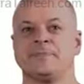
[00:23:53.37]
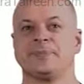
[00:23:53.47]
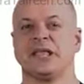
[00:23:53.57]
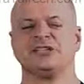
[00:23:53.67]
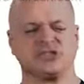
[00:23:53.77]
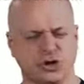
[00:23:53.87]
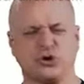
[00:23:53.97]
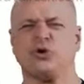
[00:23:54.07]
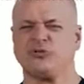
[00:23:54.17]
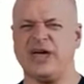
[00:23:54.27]
It's good
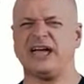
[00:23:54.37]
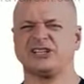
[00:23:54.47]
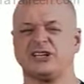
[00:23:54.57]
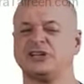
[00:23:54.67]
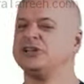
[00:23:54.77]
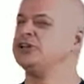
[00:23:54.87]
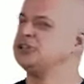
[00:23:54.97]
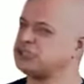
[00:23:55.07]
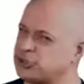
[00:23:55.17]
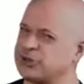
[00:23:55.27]
old-fashioned
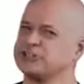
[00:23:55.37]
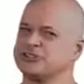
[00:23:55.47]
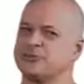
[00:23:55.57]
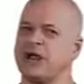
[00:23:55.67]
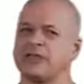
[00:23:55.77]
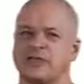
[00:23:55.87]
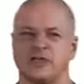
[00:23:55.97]
shortness of breath.